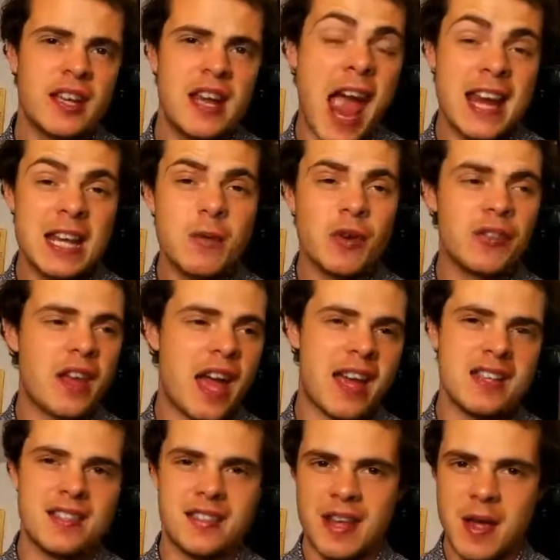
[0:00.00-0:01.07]
Anyone that
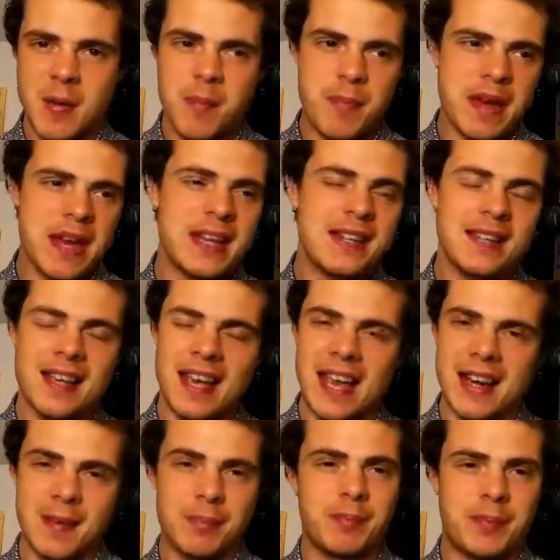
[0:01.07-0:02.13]
has been
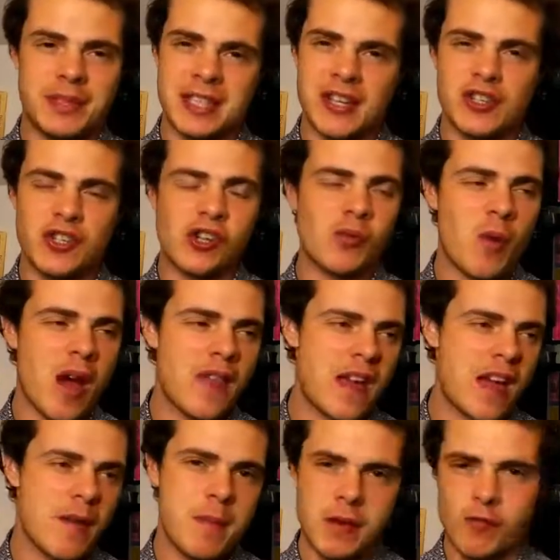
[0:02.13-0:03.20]
in a position where they
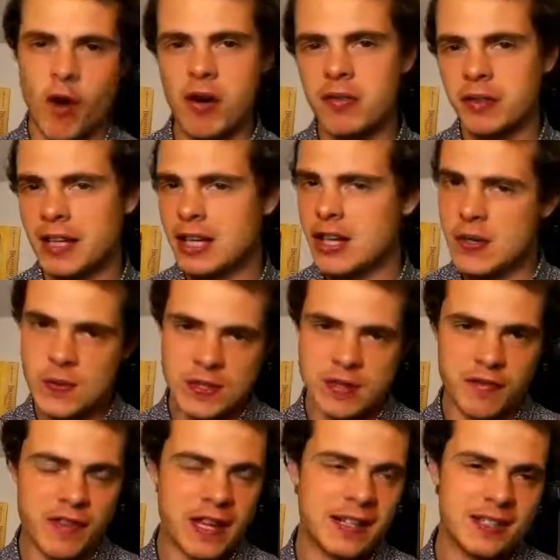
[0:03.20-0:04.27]
are being wrongfully accused of
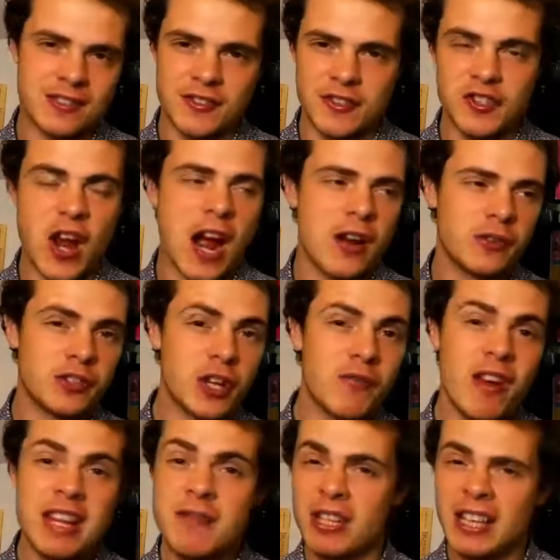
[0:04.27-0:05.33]
things as a child can
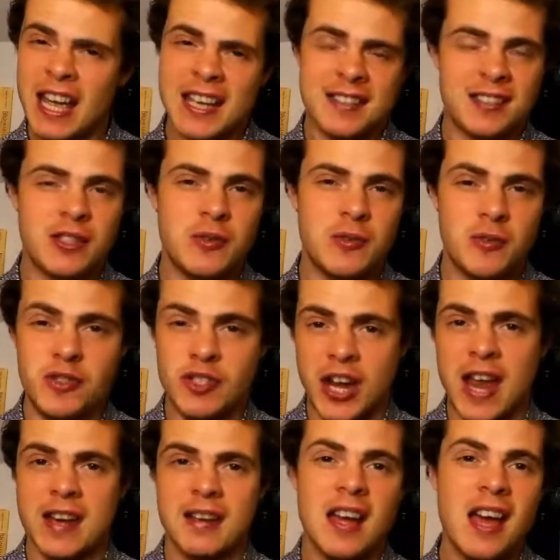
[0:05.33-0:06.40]
really relate to
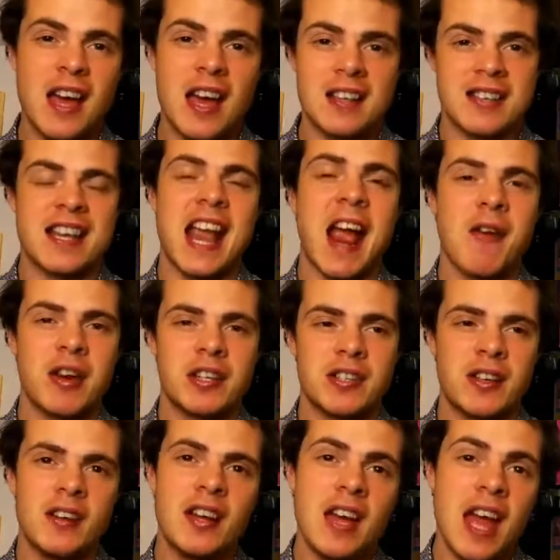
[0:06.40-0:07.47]
Jane as a
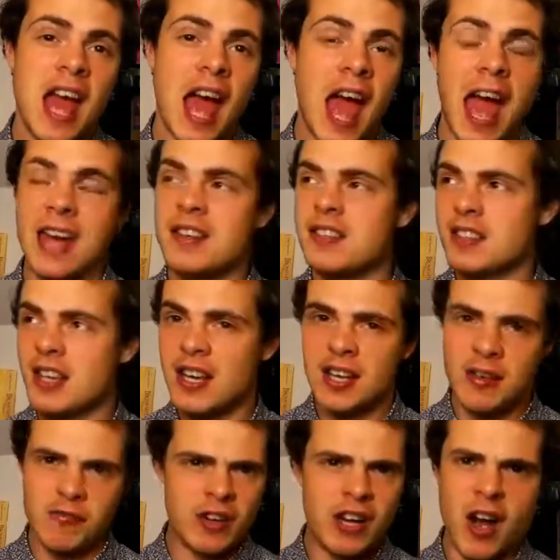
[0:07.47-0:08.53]
character. And
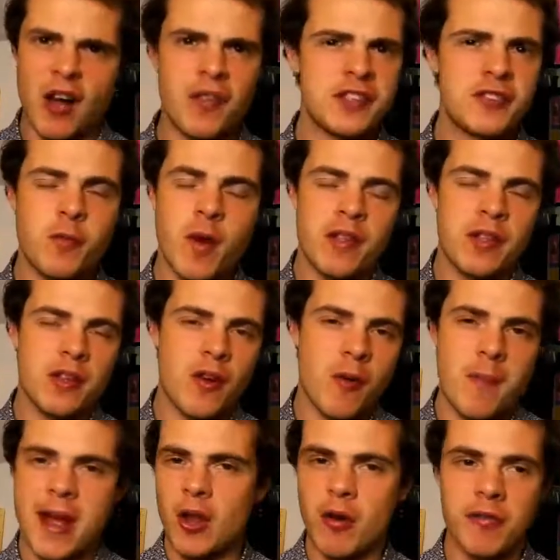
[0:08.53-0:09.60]
regardless of whether you're
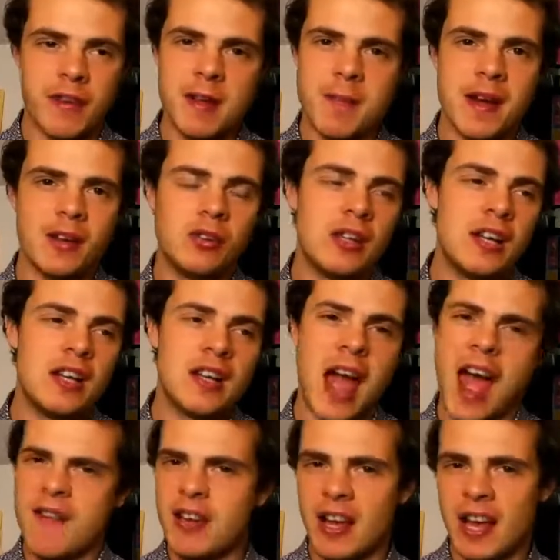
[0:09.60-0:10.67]
male or female,
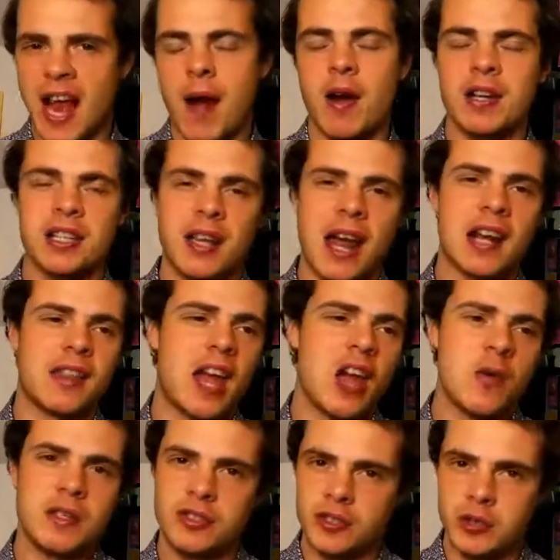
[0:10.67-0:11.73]
having a character like that who
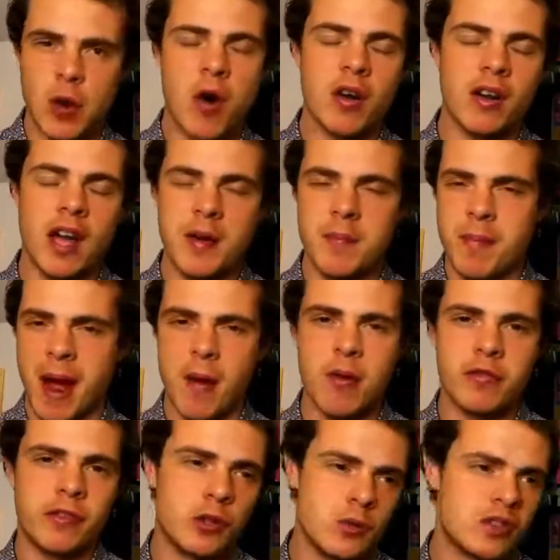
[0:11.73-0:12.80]
is strong and
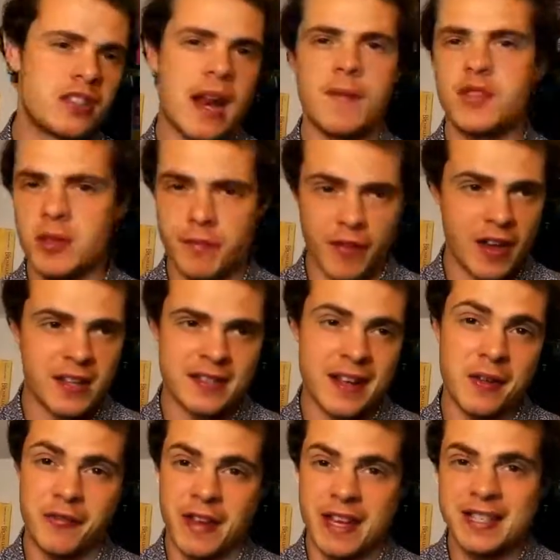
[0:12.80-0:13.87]
powerful, who stands up for
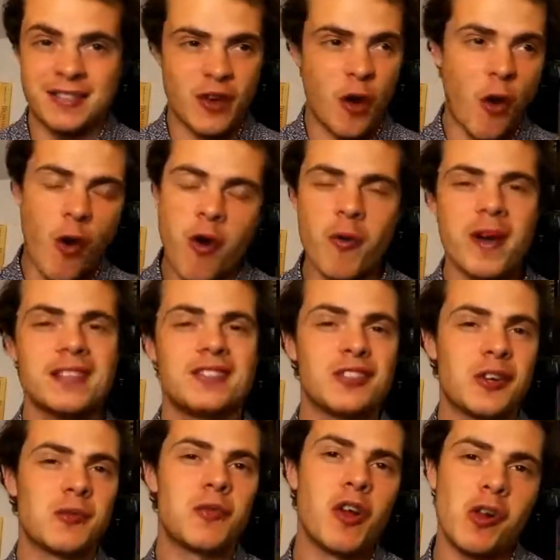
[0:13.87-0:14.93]
herself, is always a
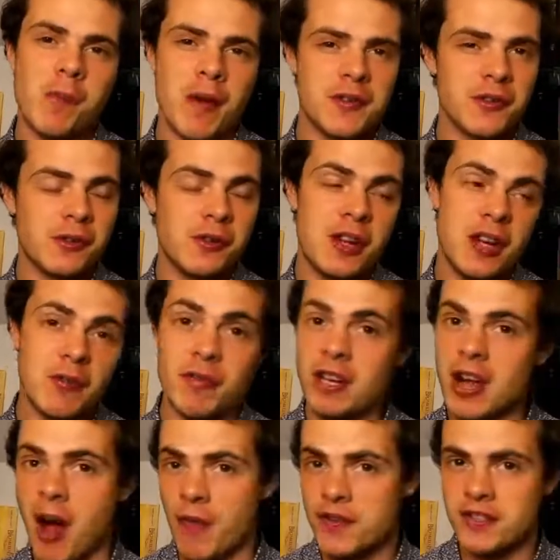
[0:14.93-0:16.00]
good role model,
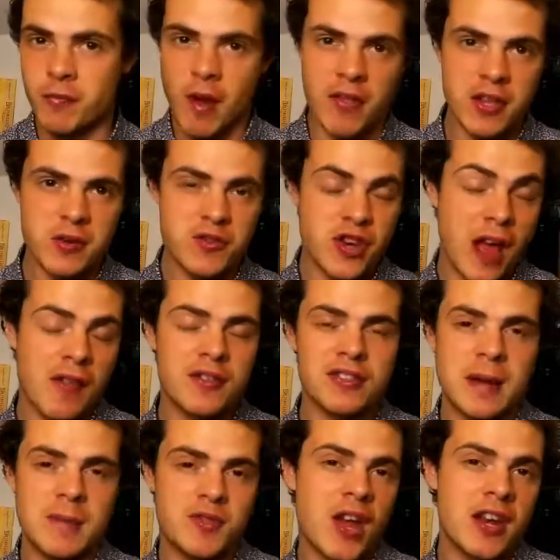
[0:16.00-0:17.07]
regardless of whether you share the
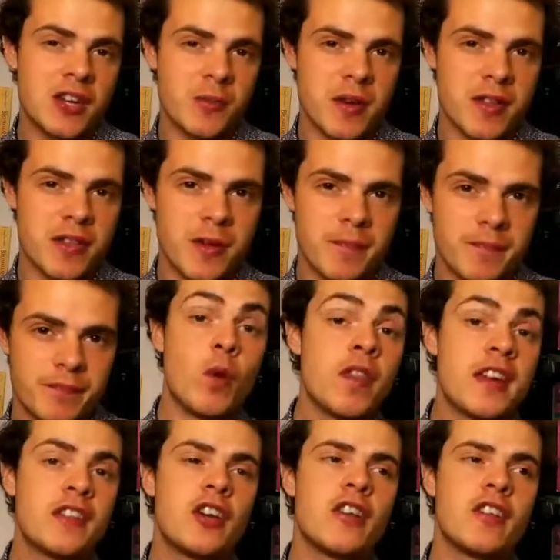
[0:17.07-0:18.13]
same gender with them. One
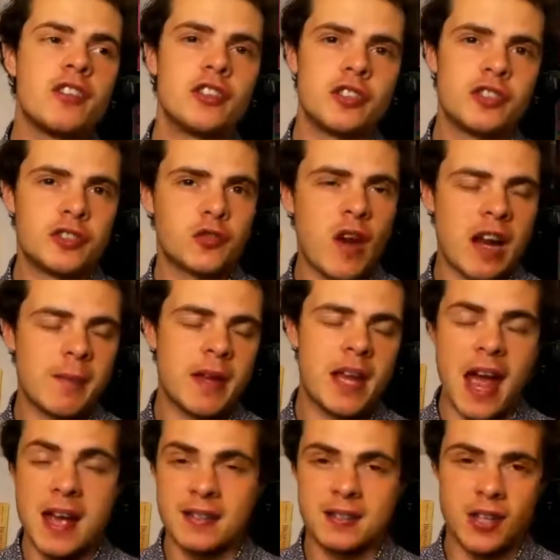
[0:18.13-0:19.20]
thing though that does strike me
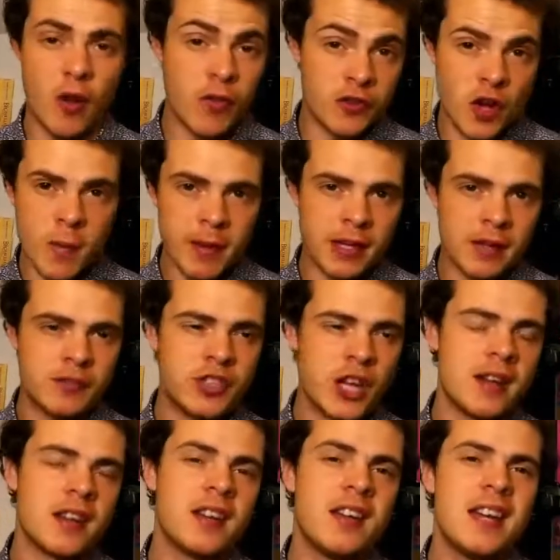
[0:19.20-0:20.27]
as on the topic of
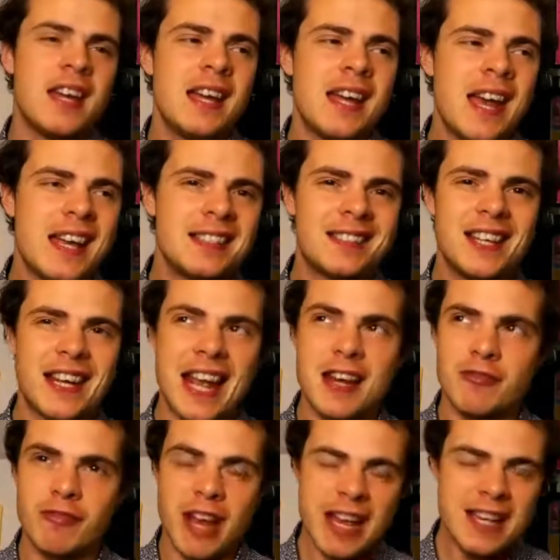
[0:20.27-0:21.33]
gender is that it
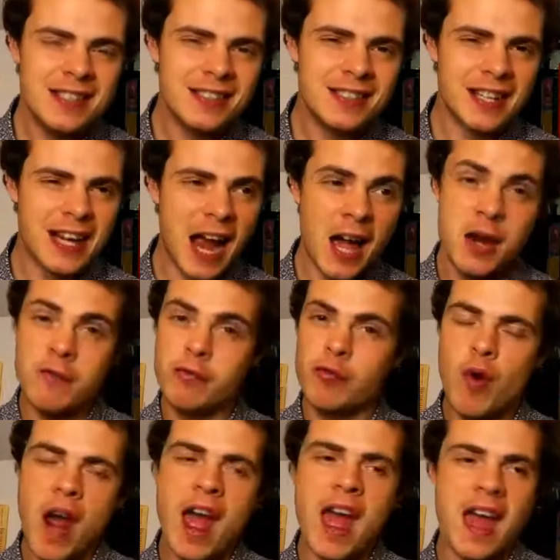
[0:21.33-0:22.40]
is kind of
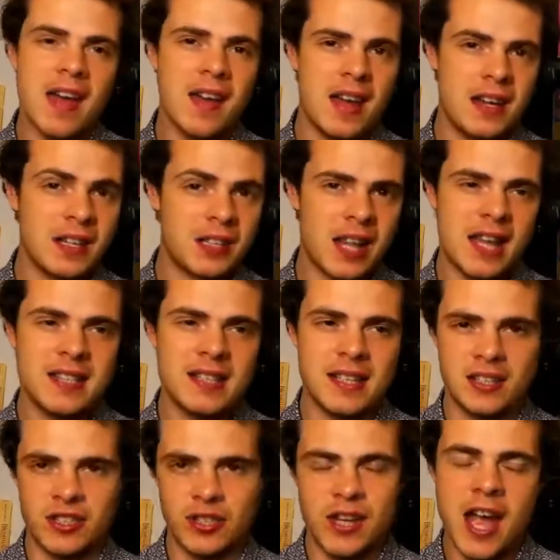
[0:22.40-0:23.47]
rare in
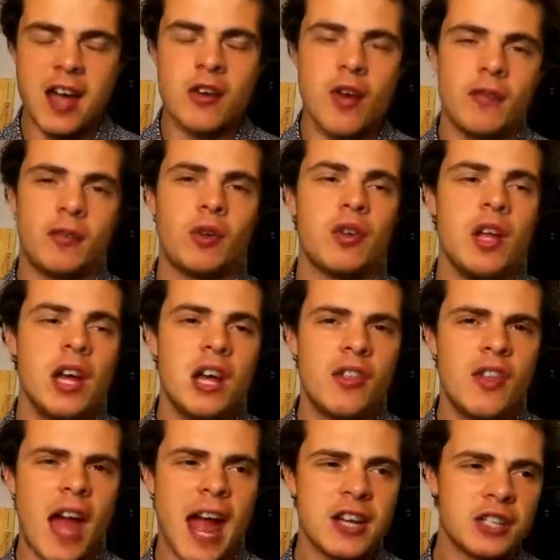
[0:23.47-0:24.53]
classics to get a novel
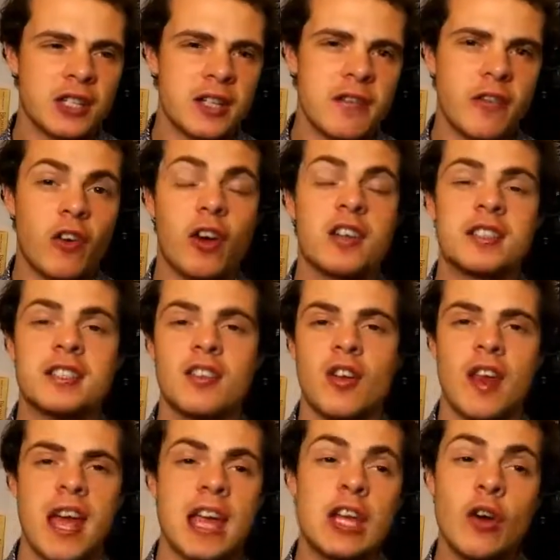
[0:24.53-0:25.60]
that actually focuses
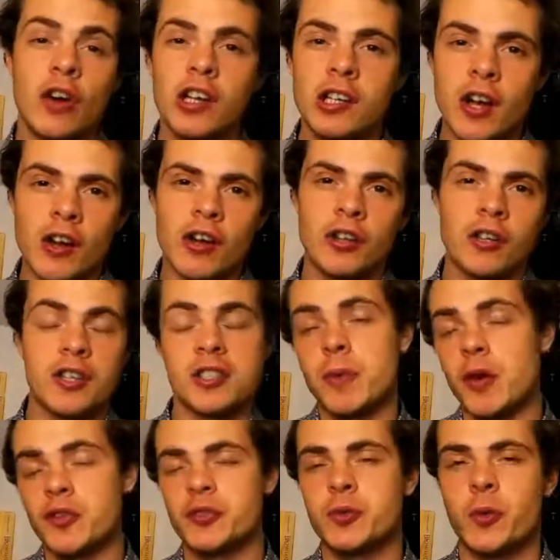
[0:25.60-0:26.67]
on a young girl as
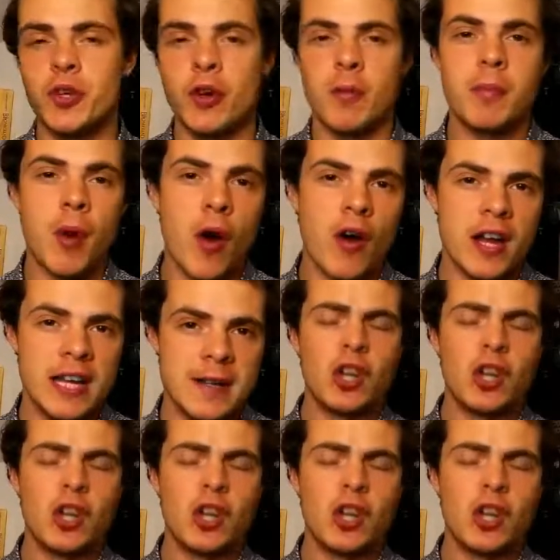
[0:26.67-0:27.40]
opposed to a young boy.